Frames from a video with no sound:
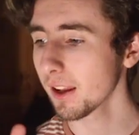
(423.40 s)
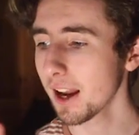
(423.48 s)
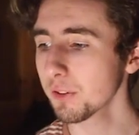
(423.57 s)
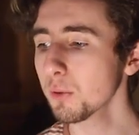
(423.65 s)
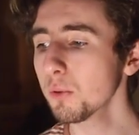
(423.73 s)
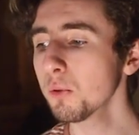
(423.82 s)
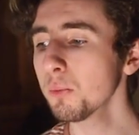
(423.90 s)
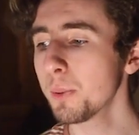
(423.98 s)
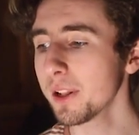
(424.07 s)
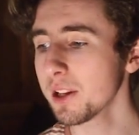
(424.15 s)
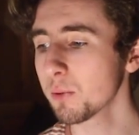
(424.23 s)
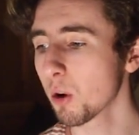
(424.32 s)
And all
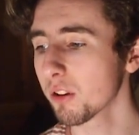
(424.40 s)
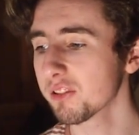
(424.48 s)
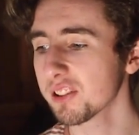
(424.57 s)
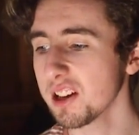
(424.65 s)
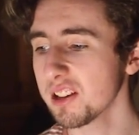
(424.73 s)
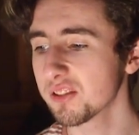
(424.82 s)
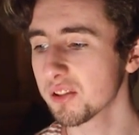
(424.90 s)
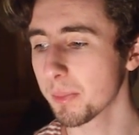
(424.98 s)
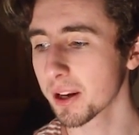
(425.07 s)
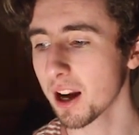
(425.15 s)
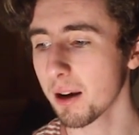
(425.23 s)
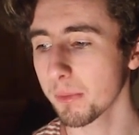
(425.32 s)
Billy wants is to
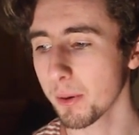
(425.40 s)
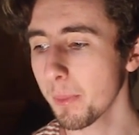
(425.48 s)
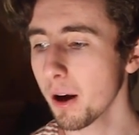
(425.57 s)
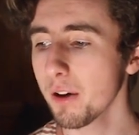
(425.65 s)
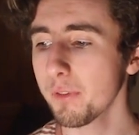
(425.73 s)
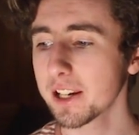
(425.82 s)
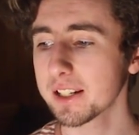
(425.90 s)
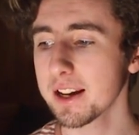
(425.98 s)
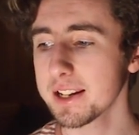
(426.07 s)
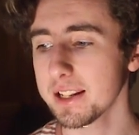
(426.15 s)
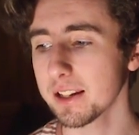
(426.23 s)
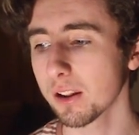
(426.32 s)
become the perfect
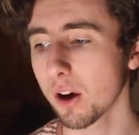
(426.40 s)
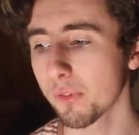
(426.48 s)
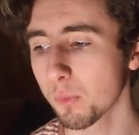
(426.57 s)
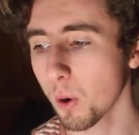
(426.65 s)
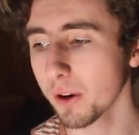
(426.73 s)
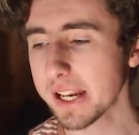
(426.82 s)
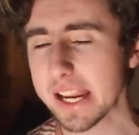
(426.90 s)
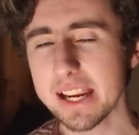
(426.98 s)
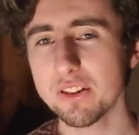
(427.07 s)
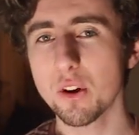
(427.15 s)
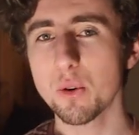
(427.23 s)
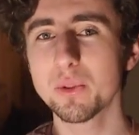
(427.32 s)
ideal of what he
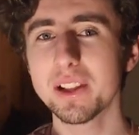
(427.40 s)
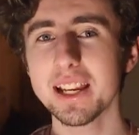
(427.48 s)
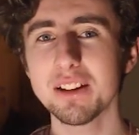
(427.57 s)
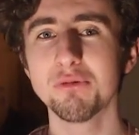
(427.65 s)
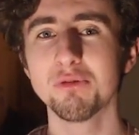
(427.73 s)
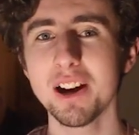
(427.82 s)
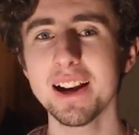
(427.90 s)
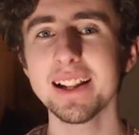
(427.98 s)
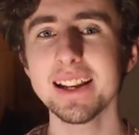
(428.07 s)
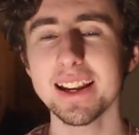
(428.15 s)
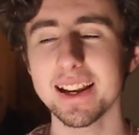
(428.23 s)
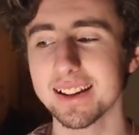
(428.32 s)
knows he
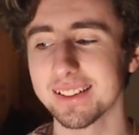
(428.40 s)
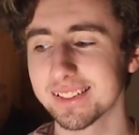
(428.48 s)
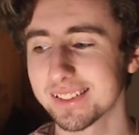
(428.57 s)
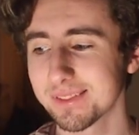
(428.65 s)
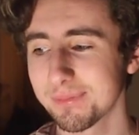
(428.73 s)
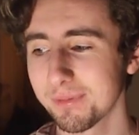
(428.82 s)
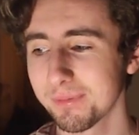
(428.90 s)
really is.